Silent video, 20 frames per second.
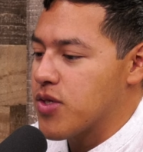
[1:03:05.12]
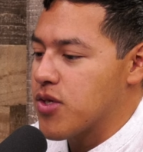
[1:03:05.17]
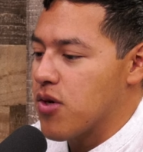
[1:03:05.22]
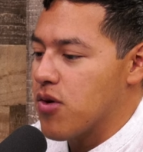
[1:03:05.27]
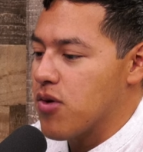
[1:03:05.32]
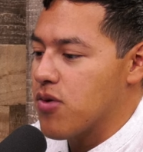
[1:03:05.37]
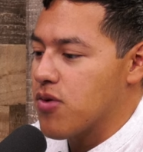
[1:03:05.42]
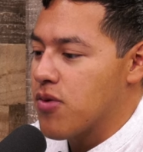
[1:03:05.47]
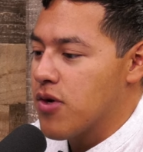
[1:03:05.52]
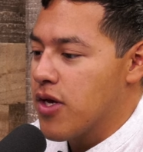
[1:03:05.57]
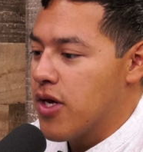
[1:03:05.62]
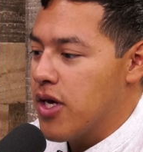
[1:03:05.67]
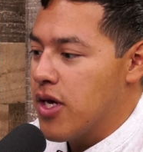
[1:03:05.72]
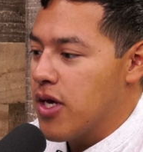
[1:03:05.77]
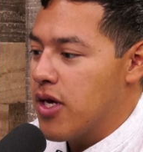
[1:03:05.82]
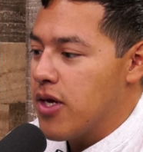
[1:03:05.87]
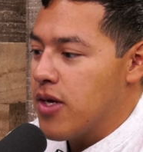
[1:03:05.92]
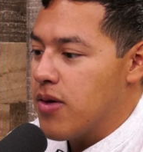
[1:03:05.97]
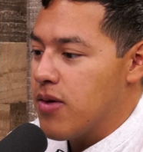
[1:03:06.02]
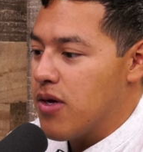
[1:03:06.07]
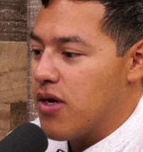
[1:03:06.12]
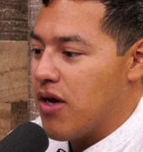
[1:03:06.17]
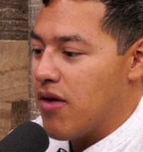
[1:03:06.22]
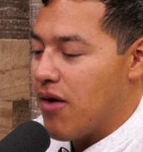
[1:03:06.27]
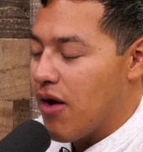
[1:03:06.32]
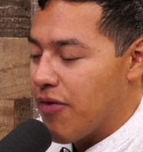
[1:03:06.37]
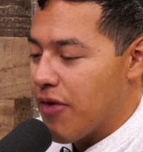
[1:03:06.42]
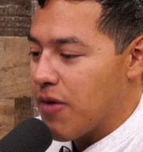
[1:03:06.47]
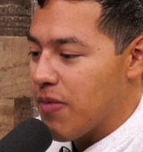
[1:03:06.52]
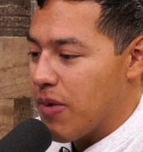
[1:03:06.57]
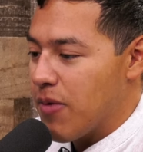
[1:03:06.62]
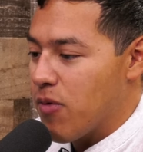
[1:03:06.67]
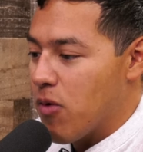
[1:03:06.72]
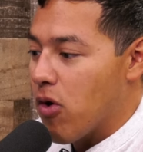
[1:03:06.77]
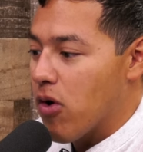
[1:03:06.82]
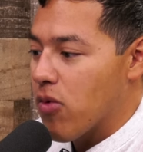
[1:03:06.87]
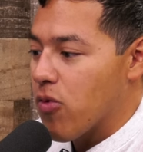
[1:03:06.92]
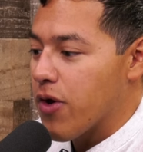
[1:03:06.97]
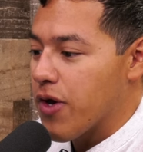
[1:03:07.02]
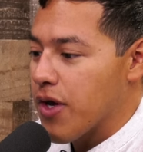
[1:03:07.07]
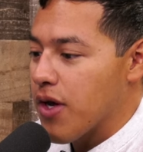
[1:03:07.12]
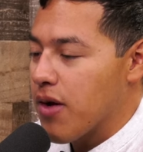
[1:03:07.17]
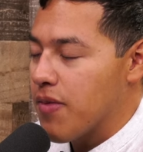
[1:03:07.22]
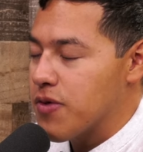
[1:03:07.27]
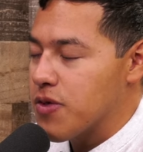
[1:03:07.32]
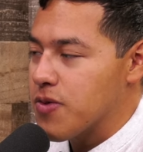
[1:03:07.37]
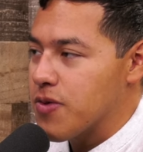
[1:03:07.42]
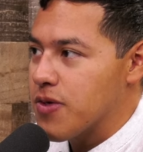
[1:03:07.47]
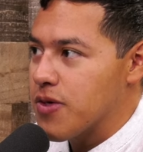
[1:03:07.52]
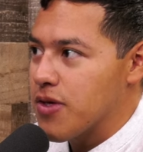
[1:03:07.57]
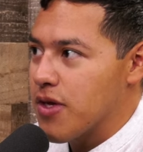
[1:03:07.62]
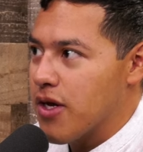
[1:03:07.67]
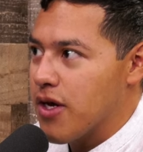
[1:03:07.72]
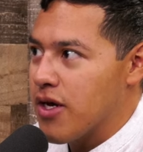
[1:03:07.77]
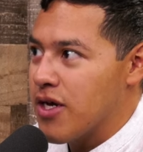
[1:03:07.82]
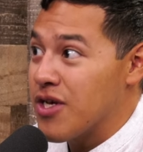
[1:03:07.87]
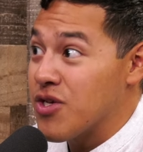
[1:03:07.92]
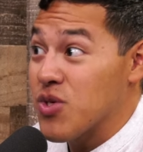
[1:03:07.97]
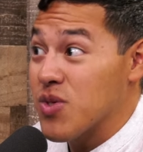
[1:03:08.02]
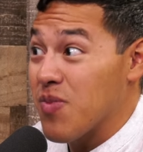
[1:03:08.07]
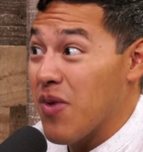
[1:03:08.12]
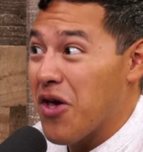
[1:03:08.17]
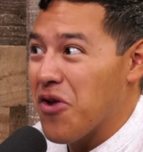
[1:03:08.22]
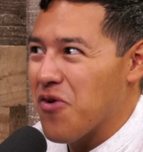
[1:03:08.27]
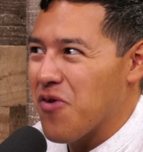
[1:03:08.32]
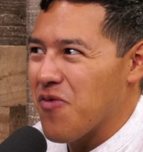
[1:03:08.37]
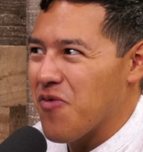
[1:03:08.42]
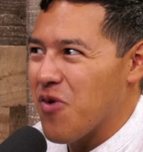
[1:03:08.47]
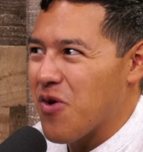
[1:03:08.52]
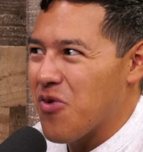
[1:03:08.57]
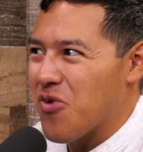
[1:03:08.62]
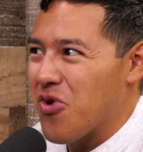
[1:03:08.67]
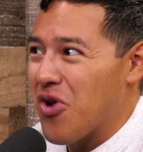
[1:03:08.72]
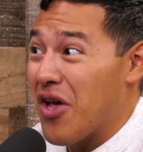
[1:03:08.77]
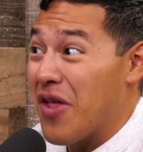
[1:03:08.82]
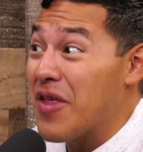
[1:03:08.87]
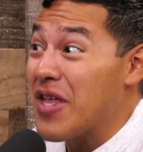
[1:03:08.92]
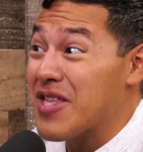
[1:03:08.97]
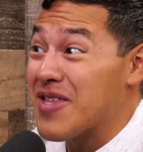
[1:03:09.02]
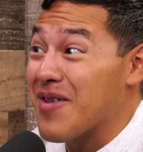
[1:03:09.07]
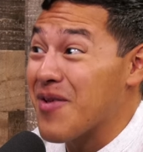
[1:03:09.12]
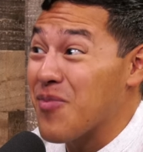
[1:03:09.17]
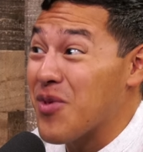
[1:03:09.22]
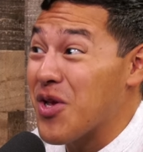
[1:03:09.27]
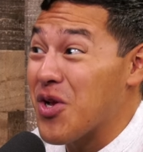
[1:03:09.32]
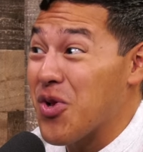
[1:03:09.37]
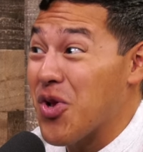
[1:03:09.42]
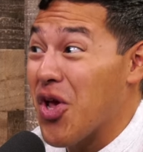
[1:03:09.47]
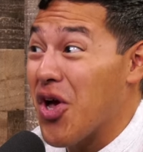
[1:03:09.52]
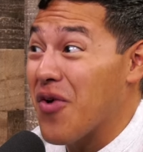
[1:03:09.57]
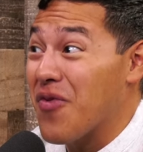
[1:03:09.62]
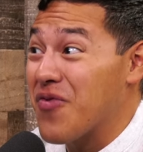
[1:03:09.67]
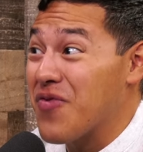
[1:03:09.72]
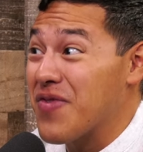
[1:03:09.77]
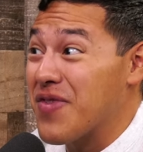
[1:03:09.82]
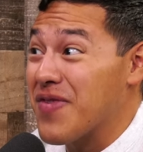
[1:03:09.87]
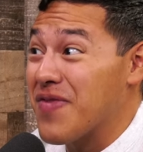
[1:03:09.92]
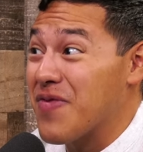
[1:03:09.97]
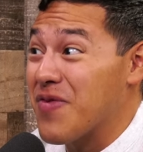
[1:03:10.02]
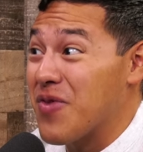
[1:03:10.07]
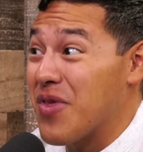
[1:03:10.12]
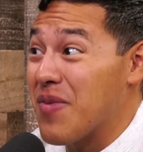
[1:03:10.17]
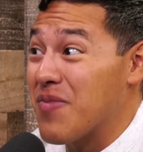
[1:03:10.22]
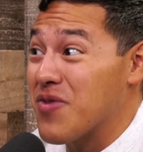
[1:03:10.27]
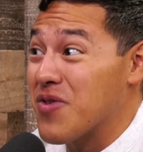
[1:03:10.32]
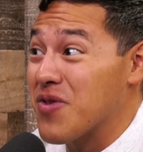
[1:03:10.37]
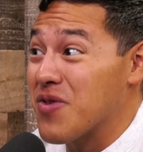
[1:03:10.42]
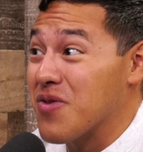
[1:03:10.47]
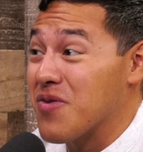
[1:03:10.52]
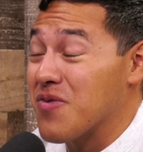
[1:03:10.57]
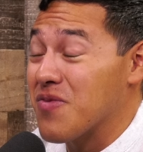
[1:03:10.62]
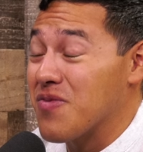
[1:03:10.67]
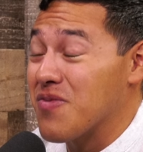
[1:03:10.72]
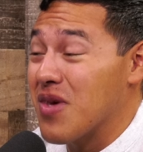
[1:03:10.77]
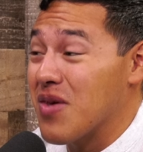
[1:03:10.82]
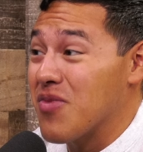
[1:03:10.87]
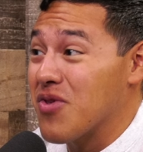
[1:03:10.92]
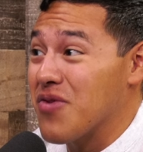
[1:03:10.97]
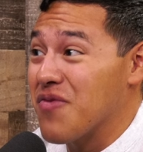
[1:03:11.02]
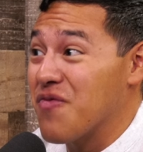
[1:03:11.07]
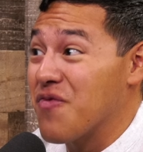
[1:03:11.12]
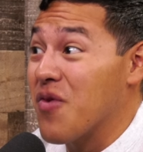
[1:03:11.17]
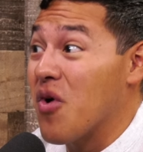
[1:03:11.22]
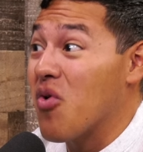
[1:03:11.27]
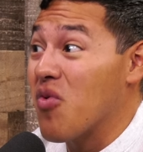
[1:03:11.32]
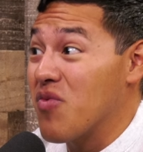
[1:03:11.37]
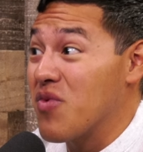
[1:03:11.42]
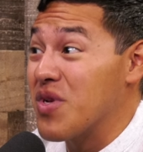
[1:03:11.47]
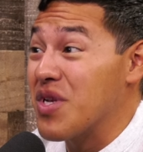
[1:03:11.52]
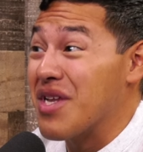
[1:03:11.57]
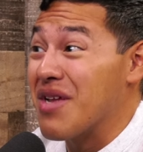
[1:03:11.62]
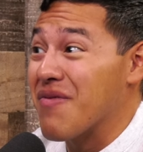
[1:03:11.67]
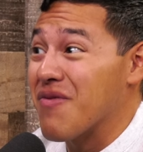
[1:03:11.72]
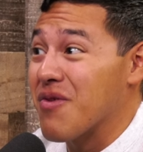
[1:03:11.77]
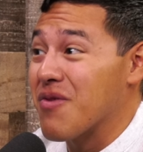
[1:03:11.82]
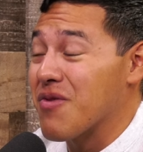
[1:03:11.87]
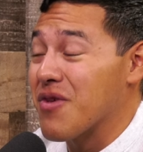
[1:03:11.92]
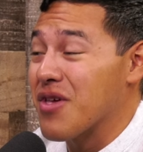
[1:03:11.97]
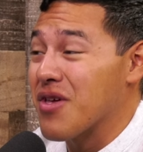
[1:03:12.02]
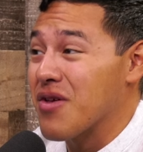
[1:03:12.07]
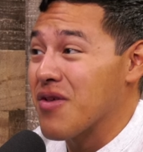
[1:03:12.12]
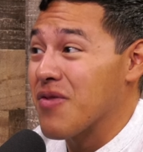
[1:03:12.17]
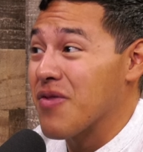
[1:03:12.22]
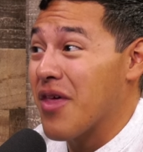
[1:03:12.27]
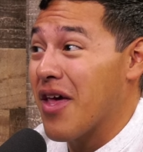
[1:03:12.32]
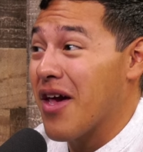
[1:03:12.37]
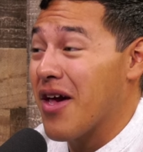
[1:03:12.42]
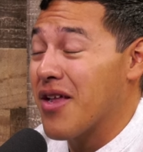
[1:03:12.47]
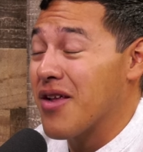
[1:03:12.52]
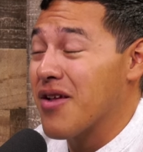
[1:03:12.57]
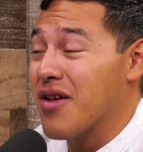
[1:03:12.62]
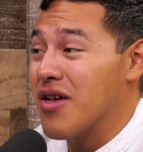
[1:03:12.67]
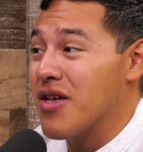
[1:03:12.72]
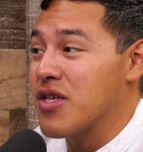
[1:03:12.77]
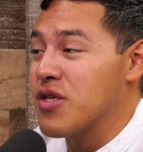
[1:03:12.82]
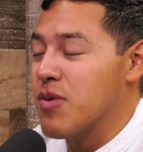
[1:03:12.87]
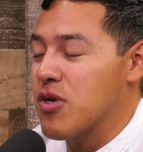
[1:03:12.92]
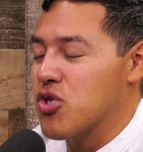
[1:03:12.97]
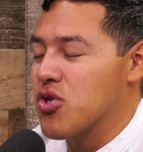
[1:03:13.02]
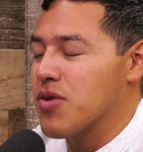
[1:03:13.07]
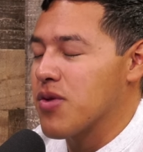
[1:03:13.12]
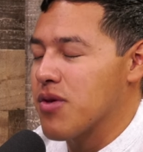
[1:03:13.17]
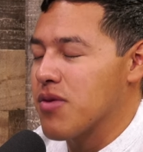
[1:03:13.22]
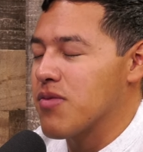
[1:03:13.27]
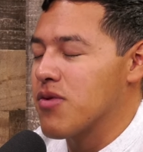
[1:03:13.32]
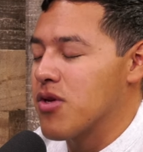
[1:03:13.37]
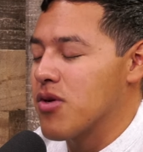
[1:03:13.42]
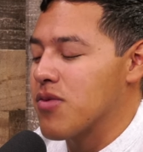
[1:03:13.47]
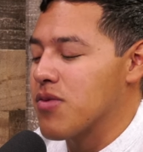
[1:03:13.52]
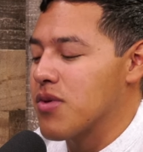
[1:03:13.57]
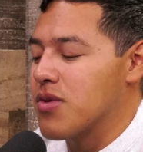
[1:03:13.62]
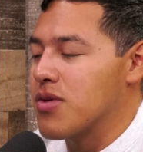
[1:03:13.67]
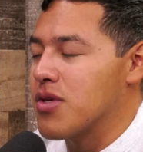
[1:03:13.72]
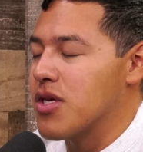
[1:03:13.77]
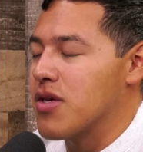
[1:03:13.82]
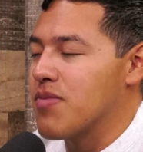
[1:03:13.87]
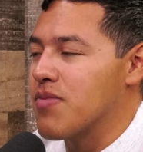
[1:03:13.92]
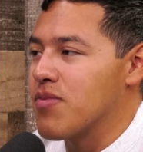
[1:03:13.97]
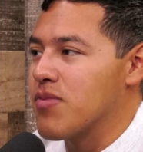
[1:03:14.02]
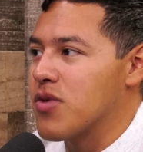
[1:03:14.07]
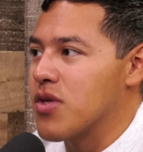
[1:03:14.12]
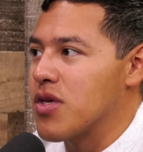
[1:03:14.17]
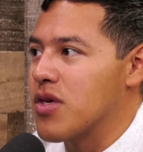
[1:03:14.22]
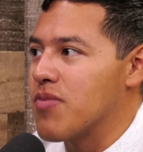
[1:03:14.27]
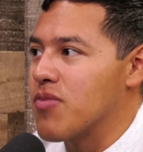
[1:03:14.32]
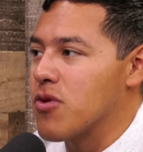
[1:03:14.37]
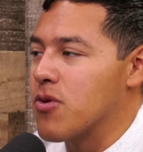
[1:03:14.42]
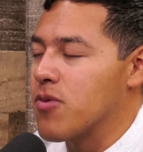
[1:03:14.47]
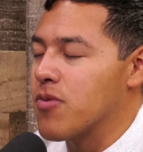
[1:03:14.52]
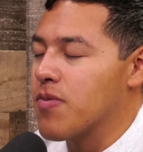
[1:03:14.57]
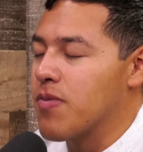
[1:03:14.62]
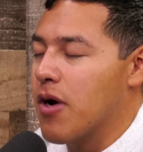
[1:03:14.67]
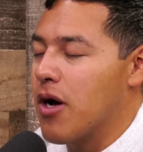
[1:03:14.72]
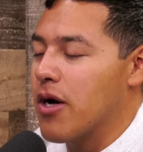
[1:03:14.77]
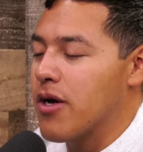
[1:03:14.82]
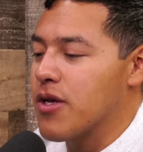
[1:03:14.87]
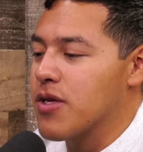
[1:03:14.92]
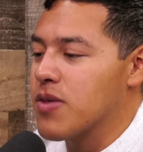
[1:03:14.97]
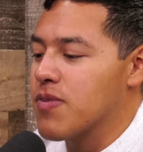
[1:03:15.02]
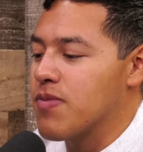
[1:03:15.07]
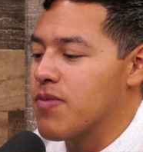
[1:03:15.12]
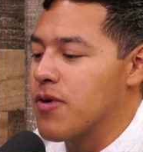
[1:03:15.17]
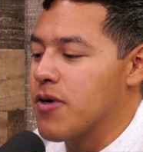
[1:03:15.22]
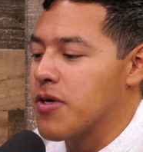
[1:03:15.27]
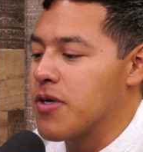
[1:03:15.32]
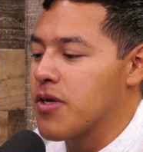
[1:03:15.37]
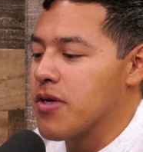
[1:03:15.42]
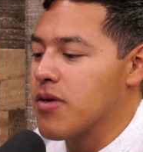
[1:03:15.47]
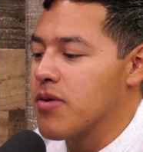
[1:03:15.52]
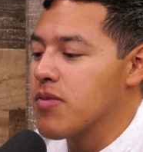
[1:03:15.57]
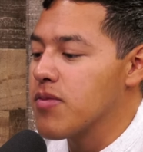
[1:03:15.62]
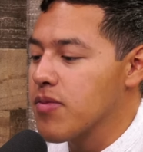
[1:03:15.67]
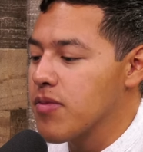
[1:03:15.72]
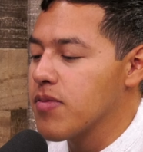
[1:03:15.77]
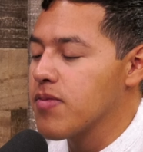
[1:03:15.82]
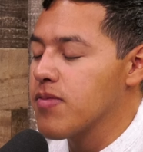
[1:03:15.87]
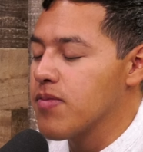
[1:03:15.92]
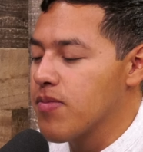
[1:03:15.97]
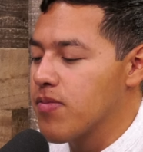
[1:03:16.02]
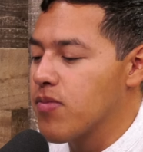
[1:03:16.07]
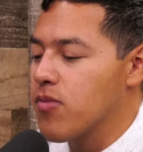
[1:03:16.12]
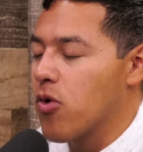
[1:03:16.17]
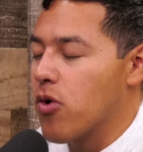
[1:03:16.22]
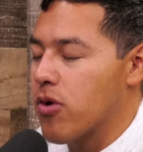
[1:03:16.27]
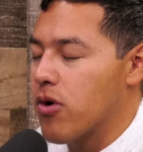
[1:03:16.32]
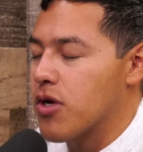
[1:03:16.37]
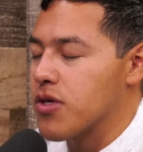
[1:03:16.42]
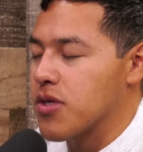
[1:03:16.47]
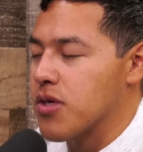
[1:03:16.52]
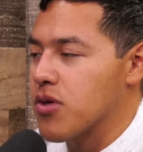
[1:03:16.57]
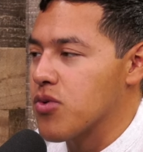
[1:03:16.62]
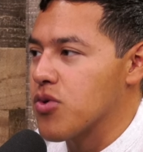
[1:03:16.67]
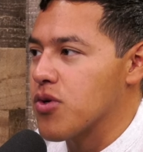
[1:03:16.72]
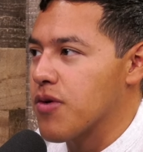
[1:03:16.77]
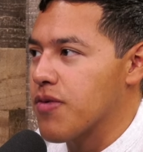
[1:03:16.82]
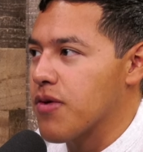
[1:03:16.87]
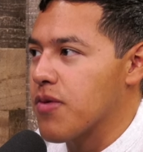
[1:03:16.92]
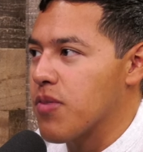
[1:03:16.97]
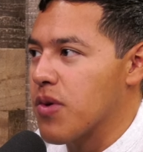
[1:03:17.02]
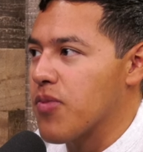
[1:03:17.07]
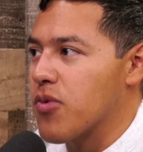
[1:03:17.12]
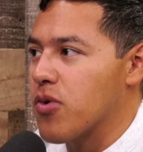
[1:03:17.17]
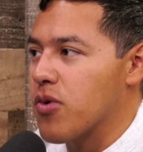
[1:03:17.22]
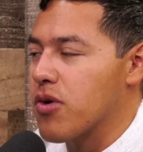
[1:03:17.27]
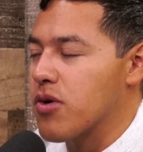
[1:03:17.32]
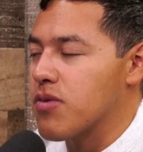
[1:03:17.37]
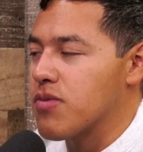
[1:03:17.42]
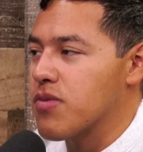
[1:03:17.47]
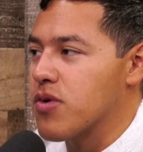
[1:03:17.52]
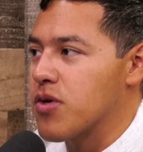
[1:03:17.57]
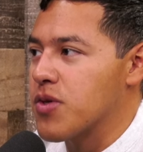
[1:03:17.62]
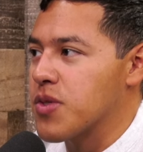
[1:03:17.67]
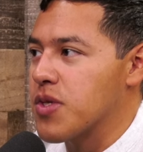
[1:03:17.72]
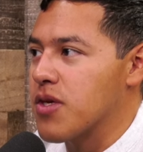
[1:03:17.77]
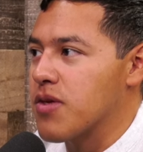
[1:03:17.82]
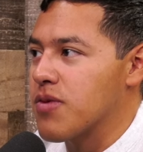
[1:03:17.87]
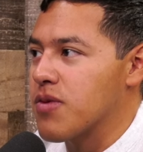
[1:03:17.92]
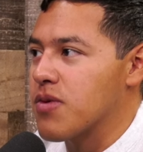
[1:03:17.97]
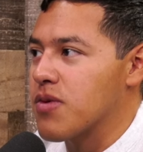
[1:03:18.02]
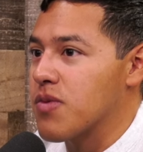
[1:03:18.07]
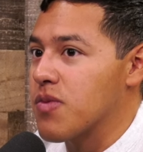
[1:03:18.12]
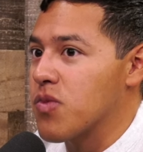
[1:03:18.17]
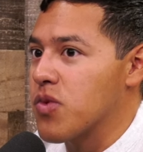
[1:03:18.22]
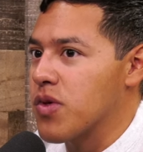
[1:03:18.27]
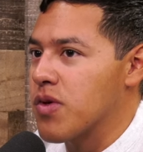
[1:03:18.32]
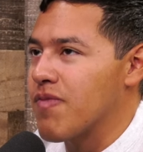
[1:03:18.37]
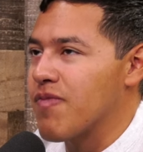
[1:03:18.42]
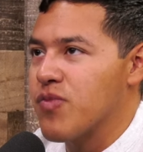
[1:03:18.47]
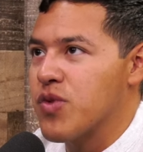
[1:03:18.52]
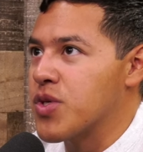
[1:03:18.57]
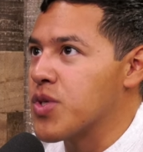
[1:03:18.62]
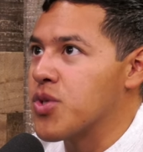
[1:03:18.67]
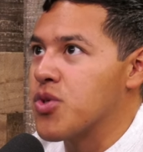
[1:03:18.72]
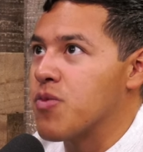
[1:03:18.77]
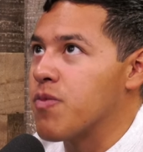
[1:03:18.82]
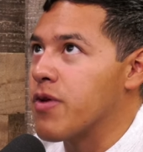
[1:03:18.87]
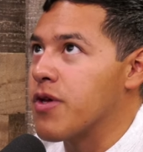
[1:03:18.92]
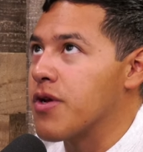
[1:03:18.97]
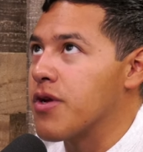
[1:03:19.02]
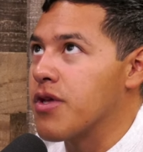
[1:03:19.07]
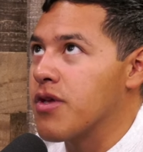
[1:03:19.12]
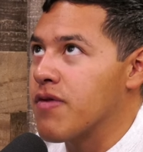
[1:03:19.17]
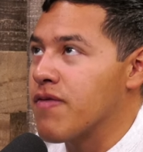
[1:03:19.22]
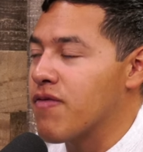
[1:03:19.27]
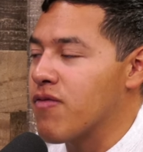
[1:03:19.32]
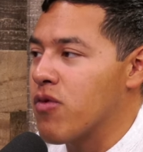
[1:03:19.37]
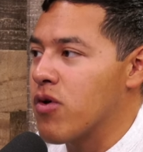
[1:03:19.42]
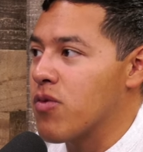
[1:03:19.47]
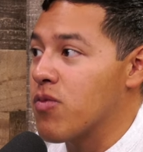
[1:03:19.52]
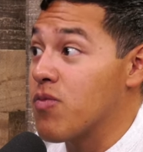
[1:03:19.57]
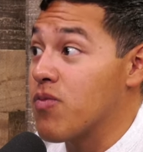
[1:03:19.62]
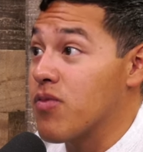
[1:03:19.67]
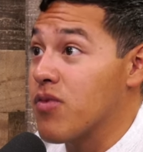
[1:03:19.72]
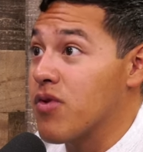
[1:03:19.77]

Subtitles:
so I think people are waking up to it. It's just a matter of whether or not it's going to be enough for them to maybe vote differently. That, especially in the deep blue pockets, but more across the country, I think people are seeing the stupidity of what